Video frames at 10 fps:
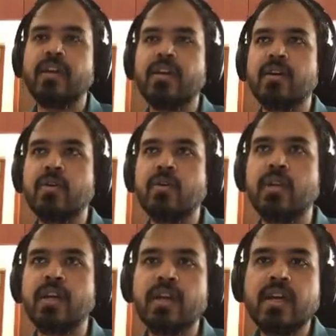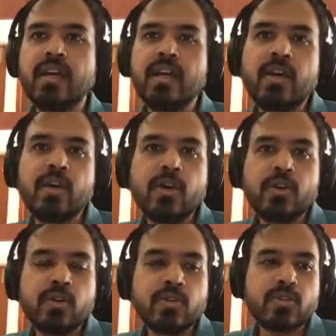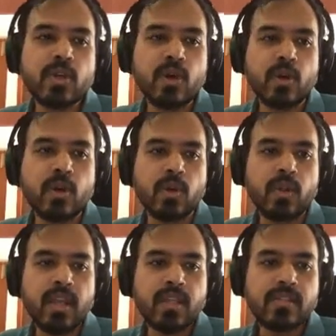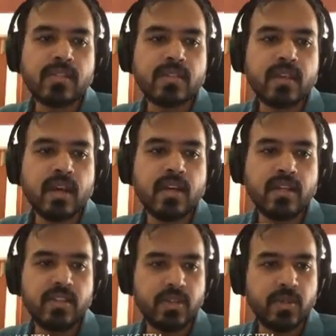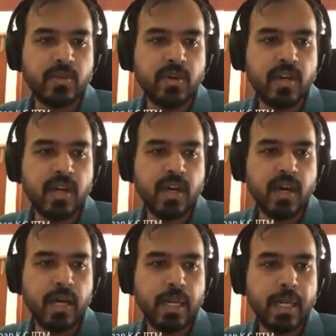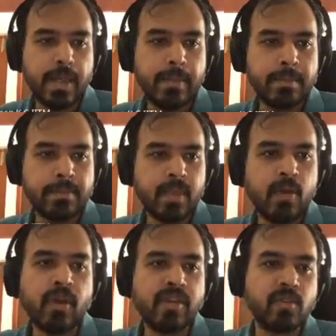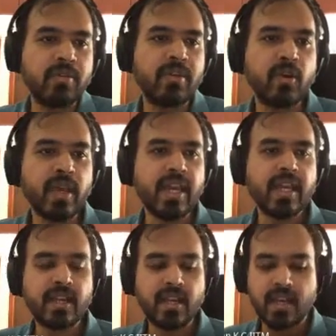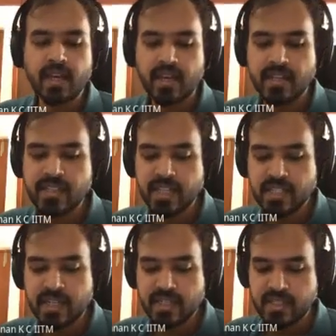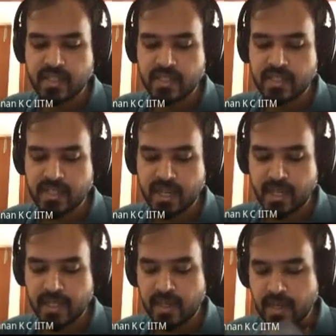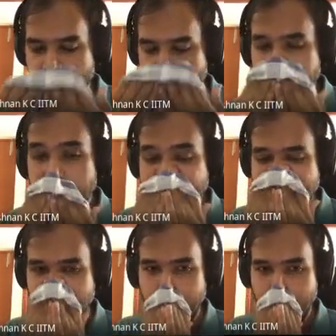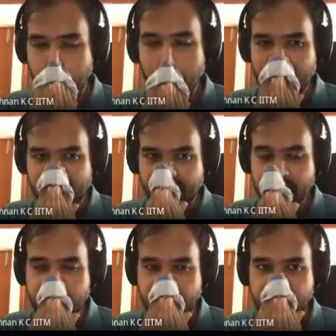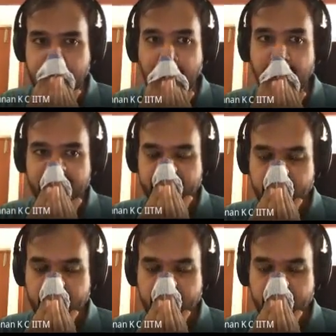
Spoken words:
Okay, good. So let's continue. Okay, so we are looking at conjunction, disjunctions, and other things in the last class.